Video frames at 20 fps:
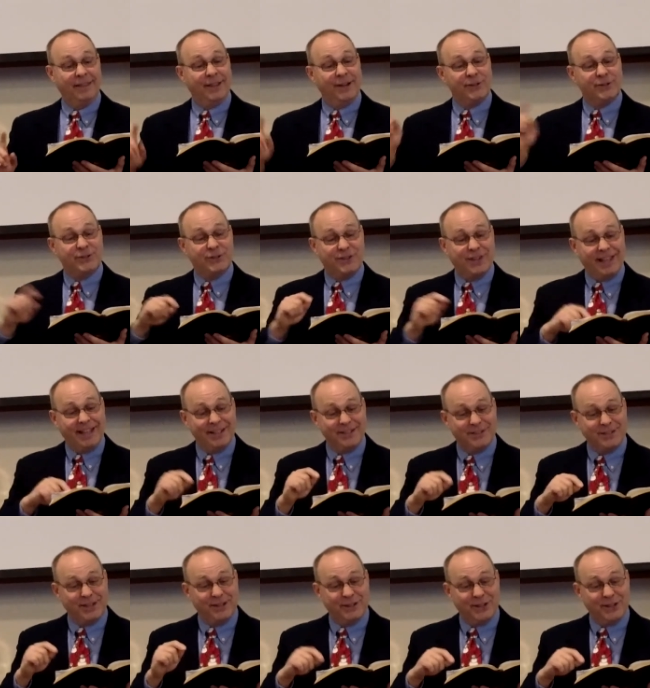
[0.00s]
there's
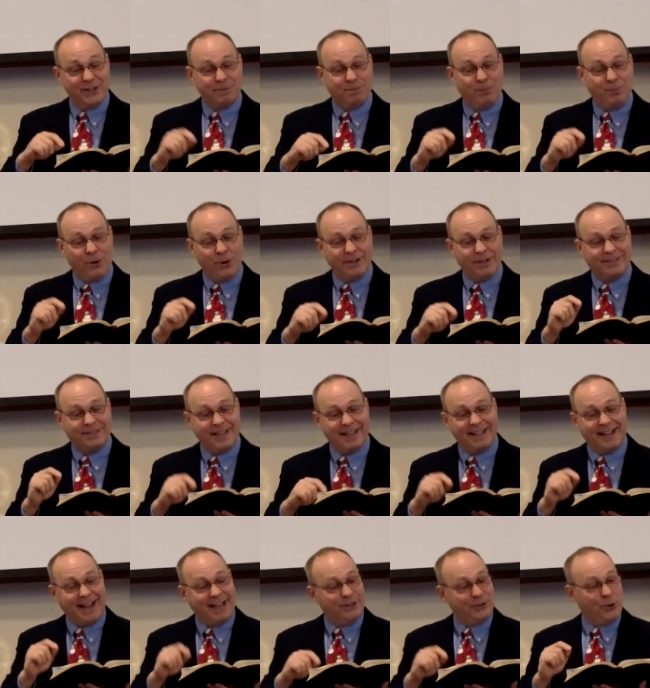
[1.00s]
things in this book
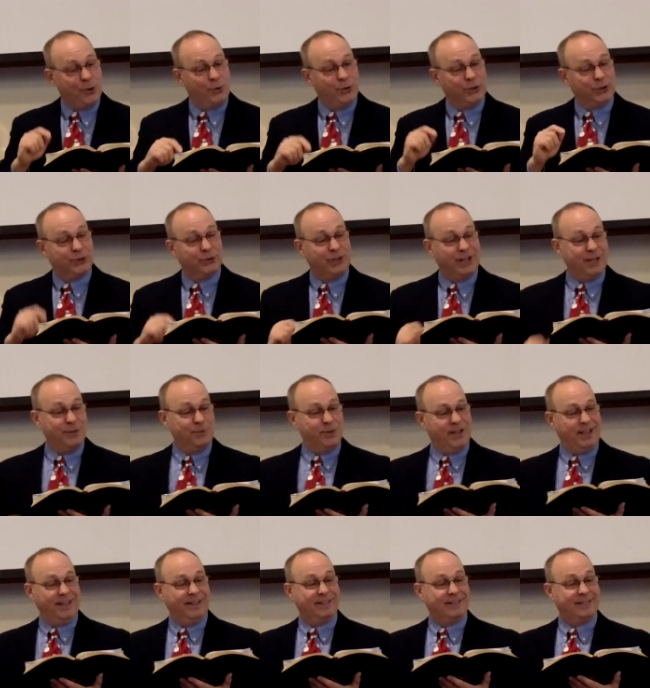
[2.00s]
that I don't agree
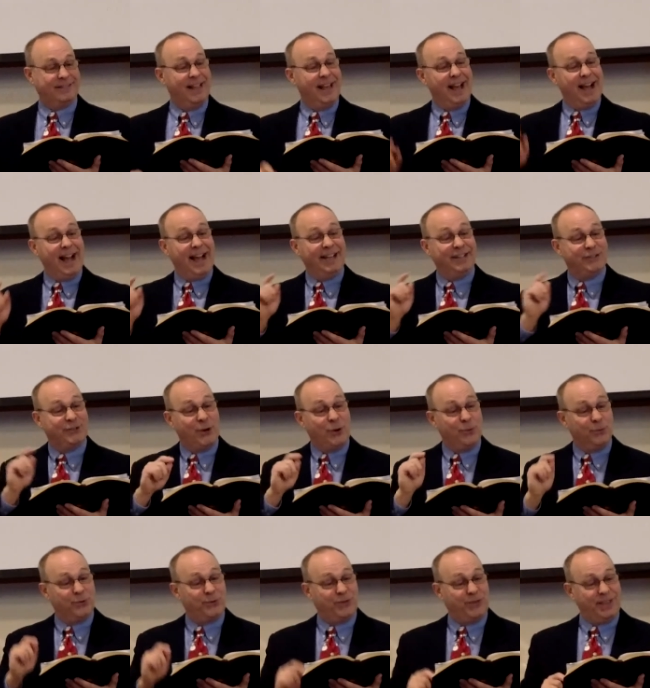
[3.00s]
with. I
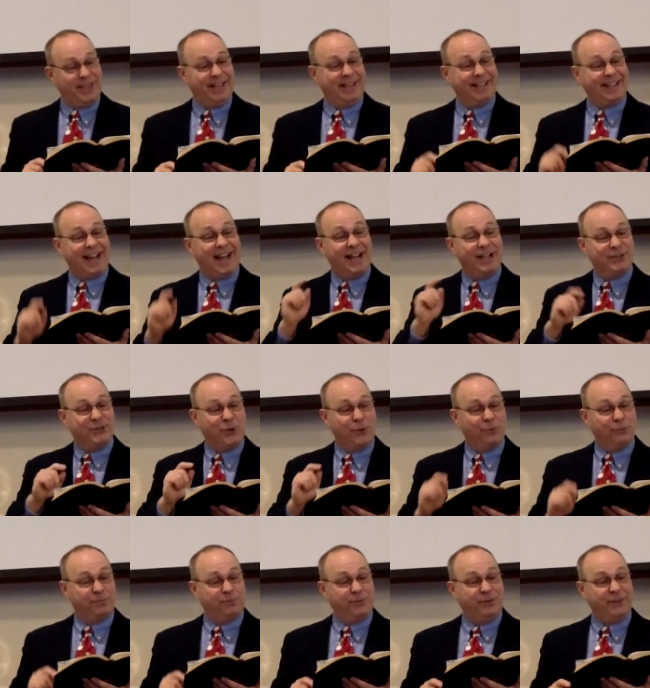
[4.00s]
don't think, I
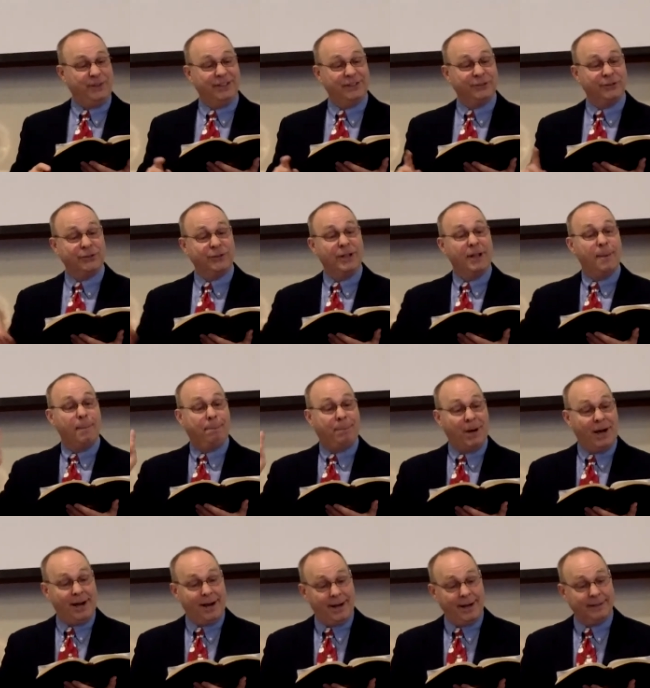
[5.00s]
don't feel,
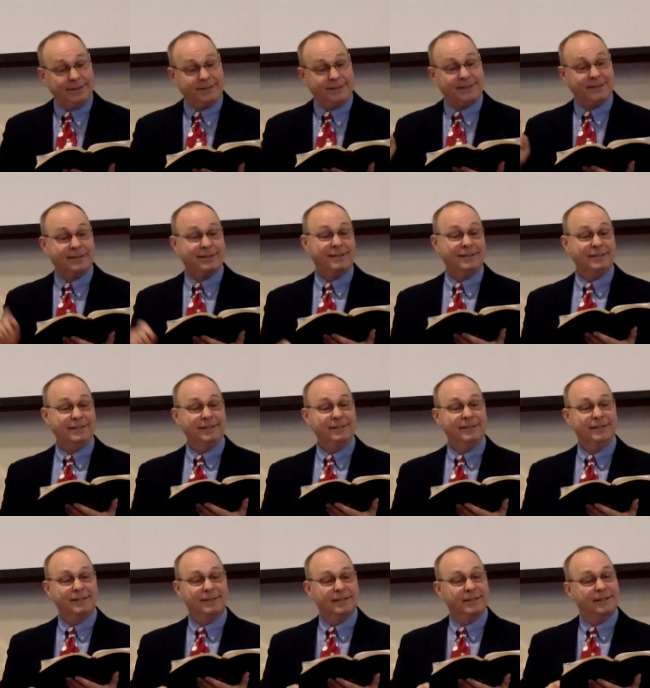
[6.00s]
but
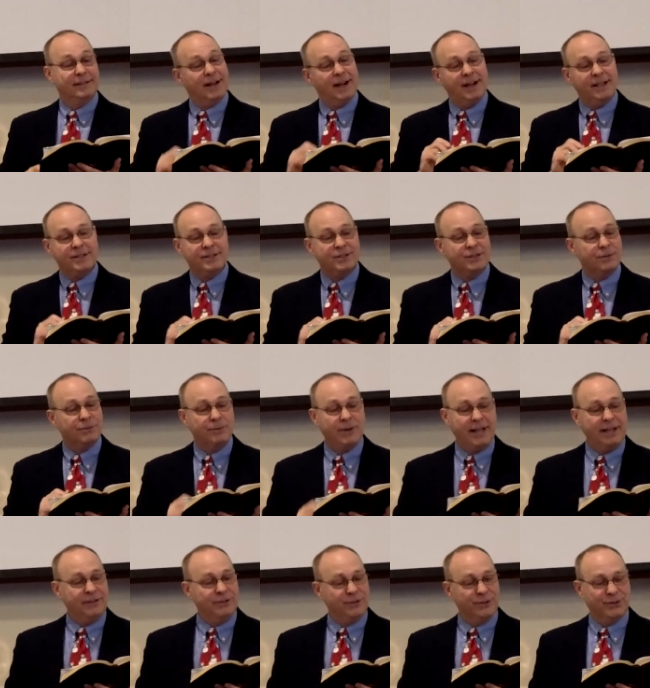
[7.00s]
I
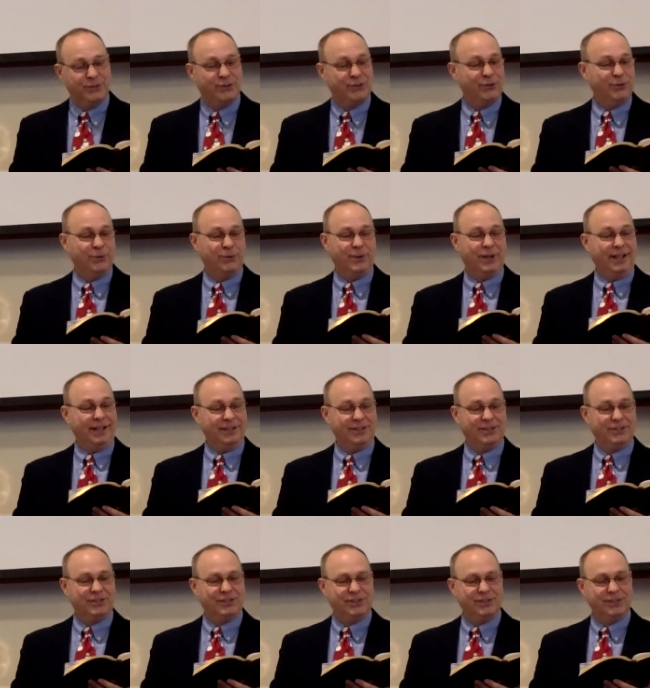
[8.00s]
surrender to
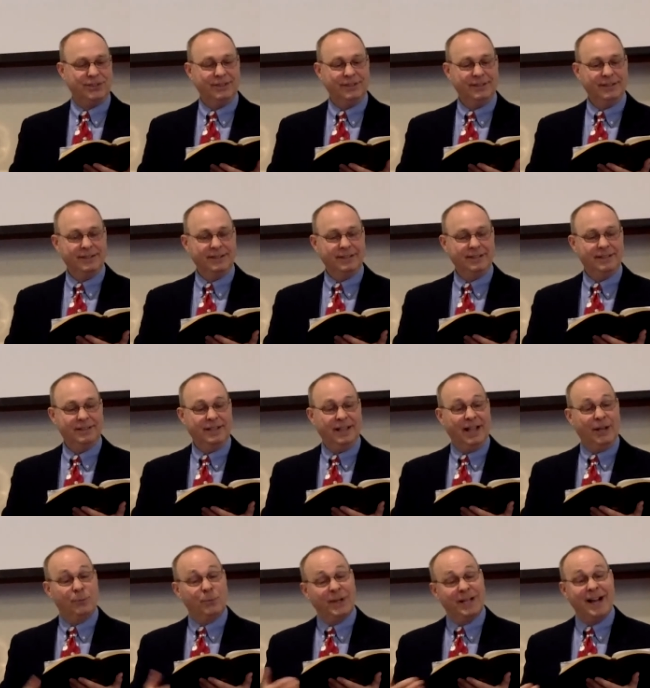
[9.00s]
it.
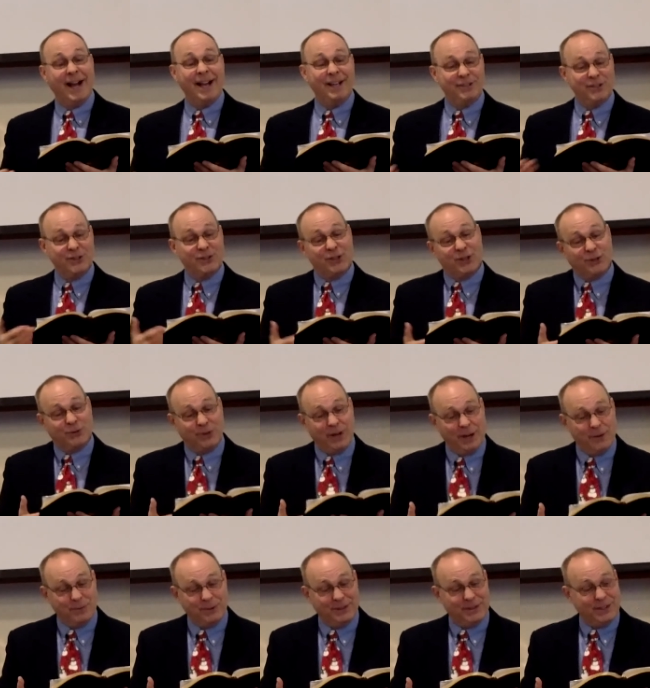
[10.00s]
And when I
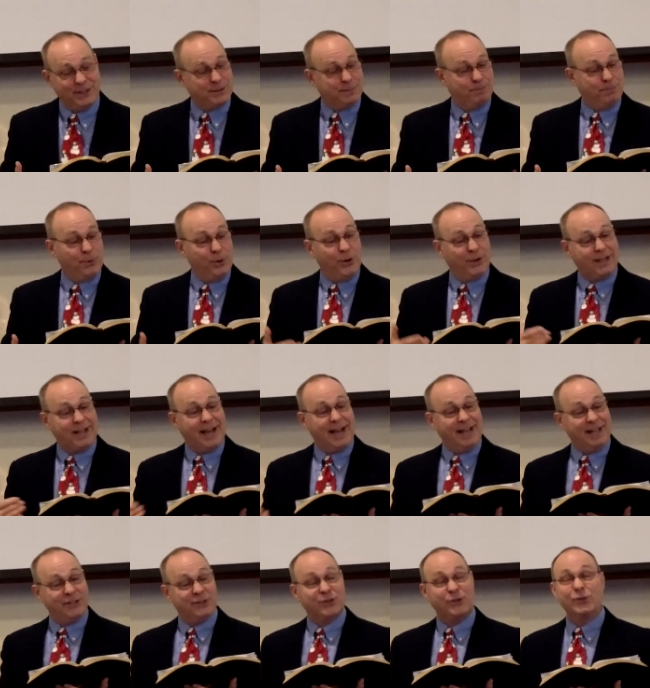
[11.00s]
disagree with this book,
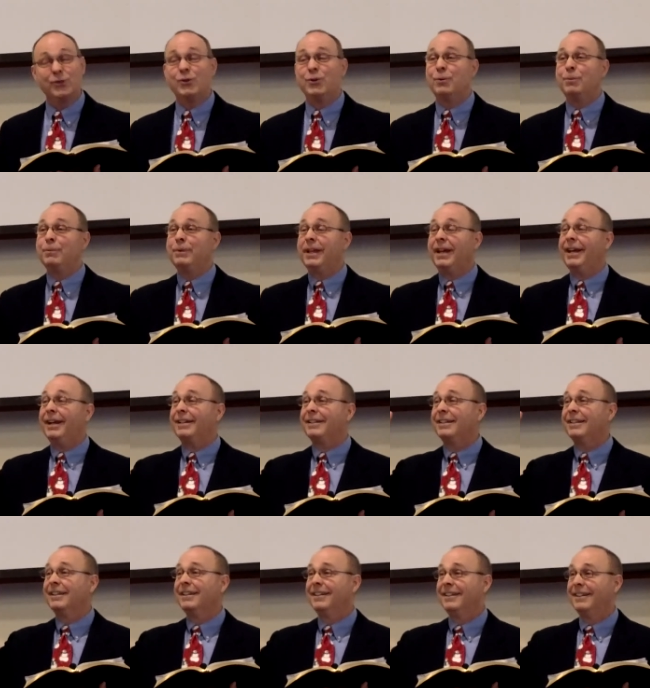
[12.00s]
I assume
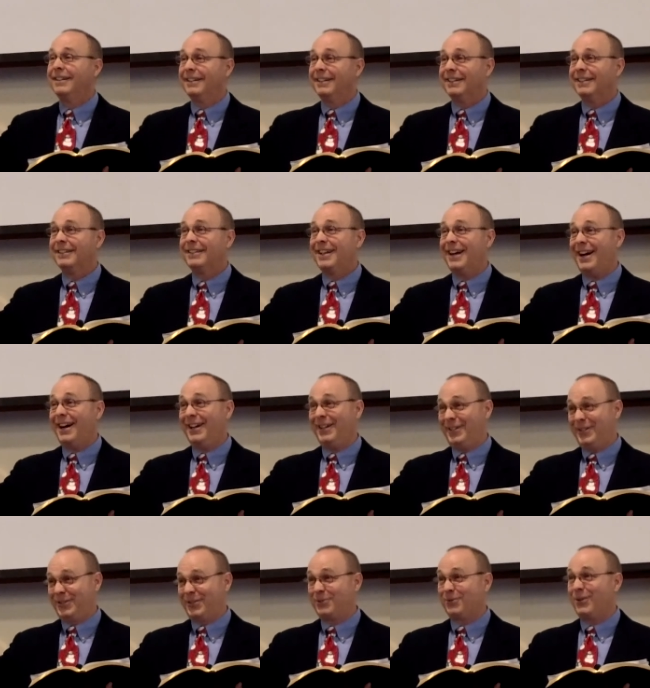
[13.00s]
that God
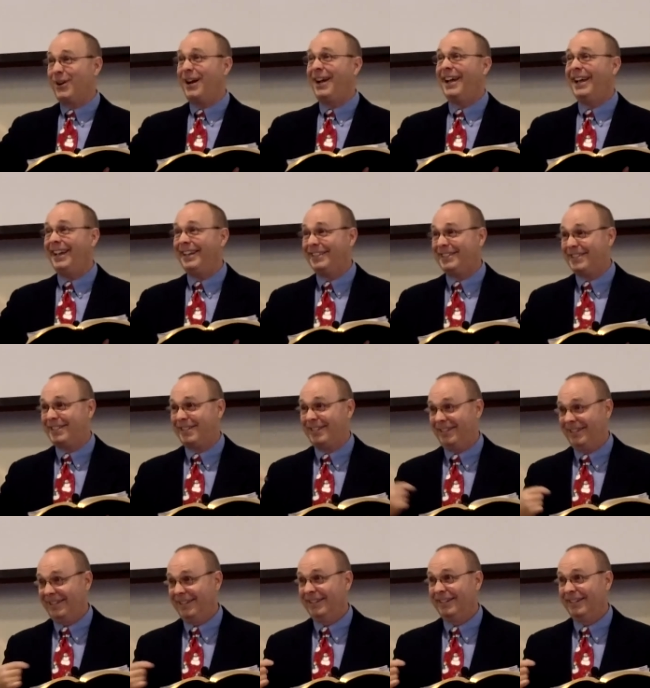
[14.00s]
is right